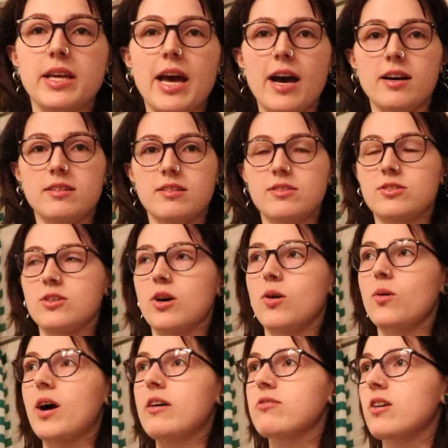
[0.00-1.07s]
yeah,
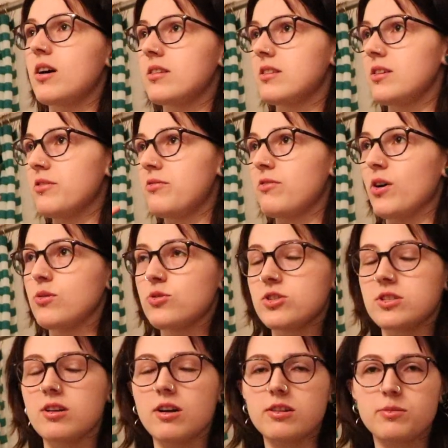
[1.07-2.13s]
so I've got the faux
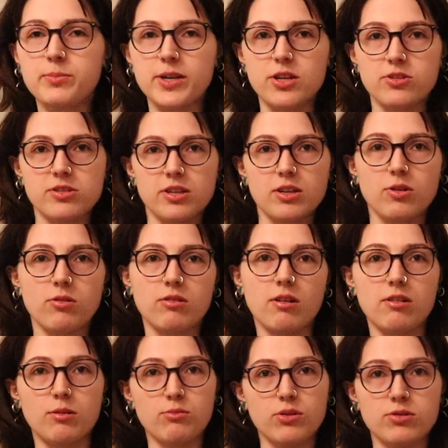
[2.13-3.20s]
snug piercing going
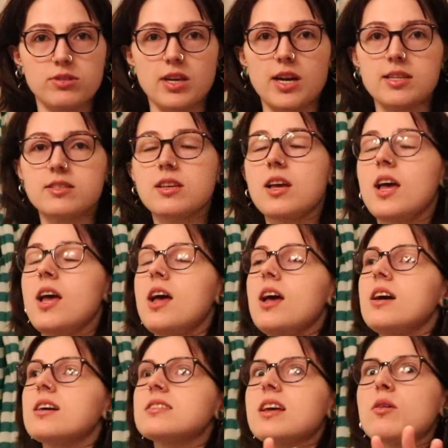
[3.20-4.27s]
on both sides
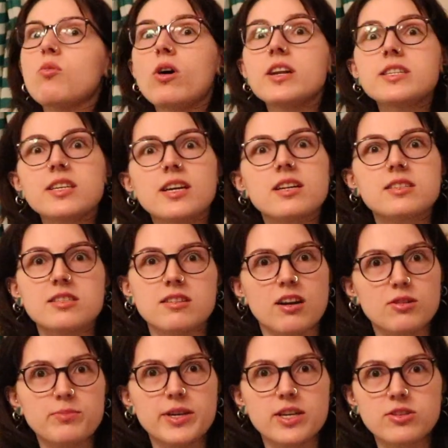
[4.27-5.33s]
because I wanted to get a
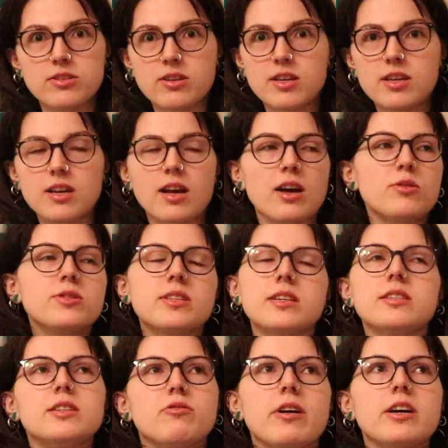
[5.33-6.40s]
snug piercing. I always
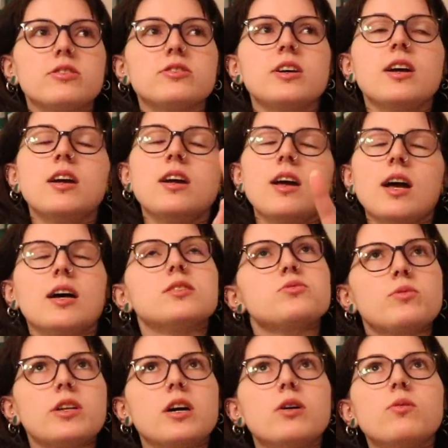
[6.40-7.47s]
get derailed, as
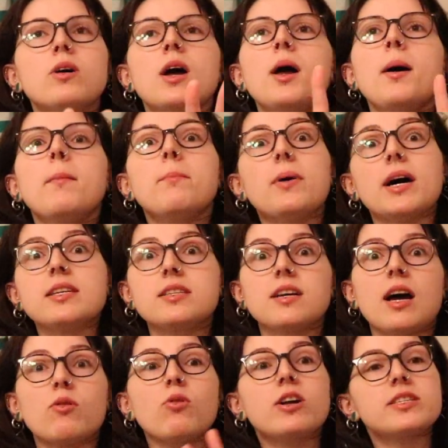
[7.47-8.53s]
we know. But
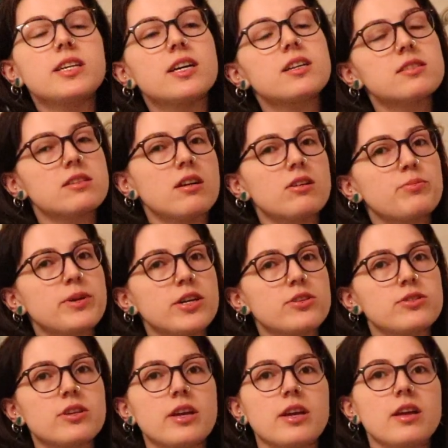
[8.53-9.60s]
I wanted to get a snug
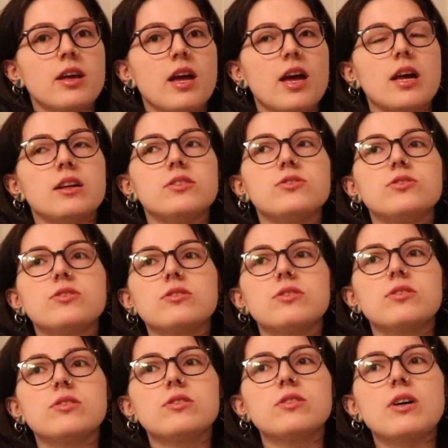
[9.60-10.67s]
piercing and
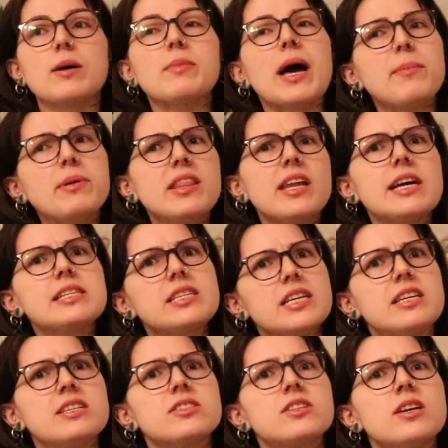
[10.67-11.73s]
I'm happy that I
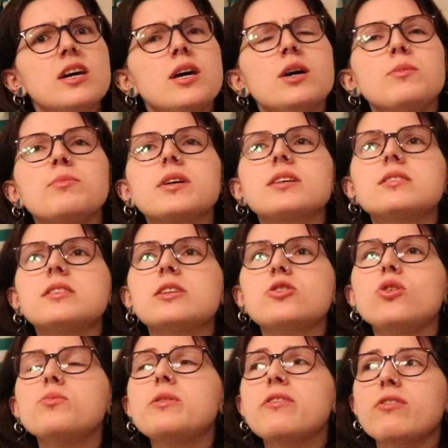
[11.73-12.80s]
didn't because they
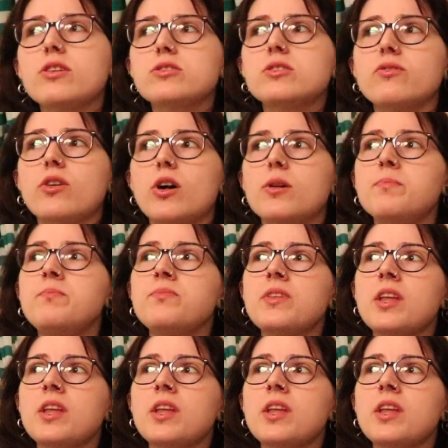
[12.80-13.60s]
told me, first of all,